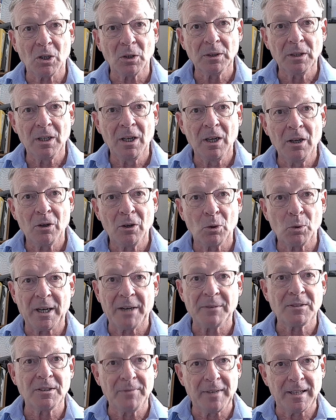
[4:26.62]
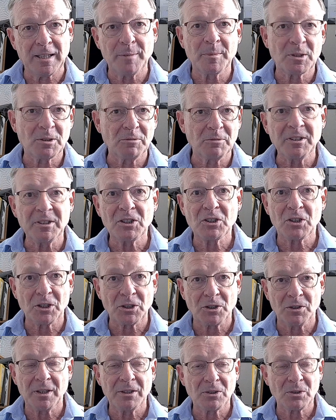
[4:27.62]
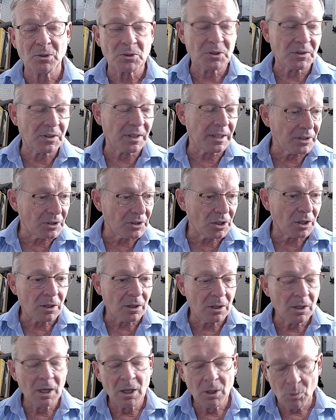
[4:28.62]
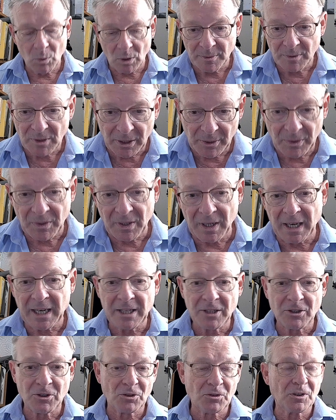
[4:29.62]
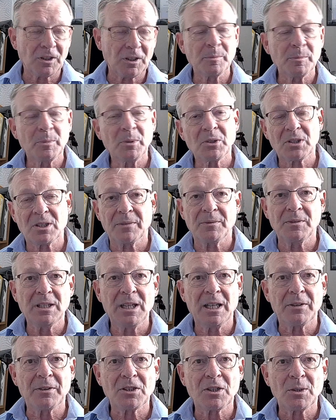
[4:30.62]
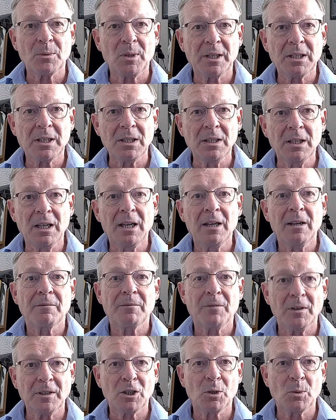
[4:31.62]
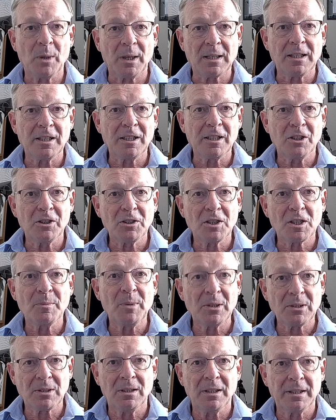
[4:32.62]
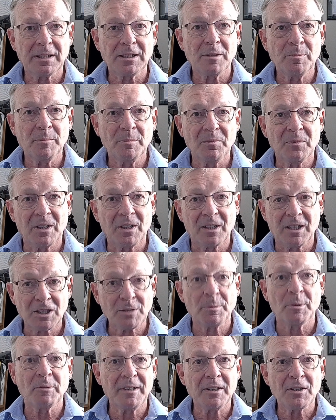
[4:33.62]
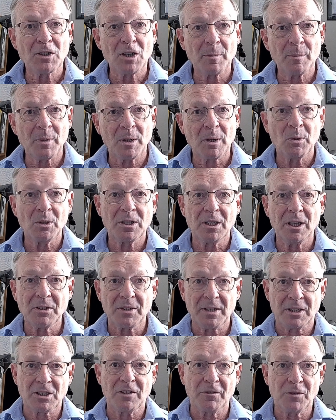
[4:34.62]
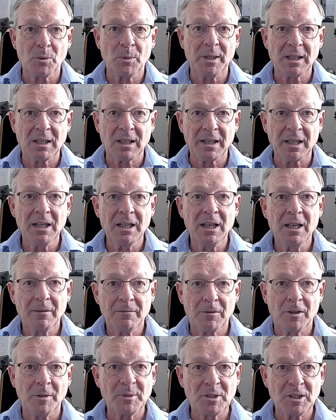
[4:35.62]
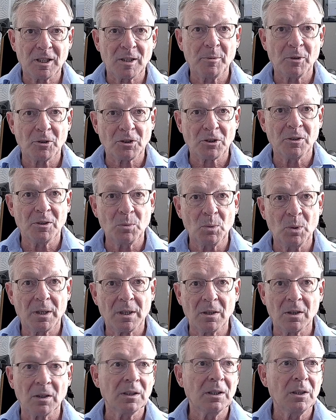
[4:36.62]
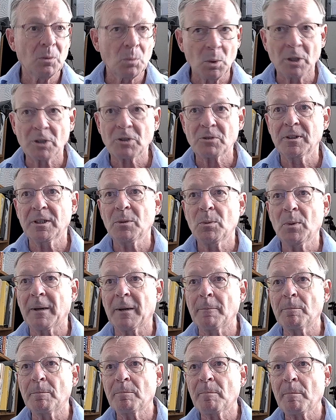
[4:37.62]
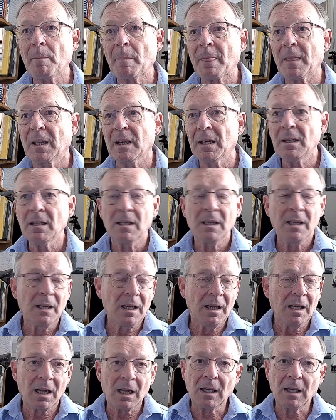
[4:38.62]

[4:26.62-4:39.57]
or have development and research and those sorts of things. So what I'm doing there is just trying to put stuff together so I can find it quickly, because it's most likely the customer rings up, I want to go to their stuff quickly, find the particular project they're working on. Works really well. Okay, I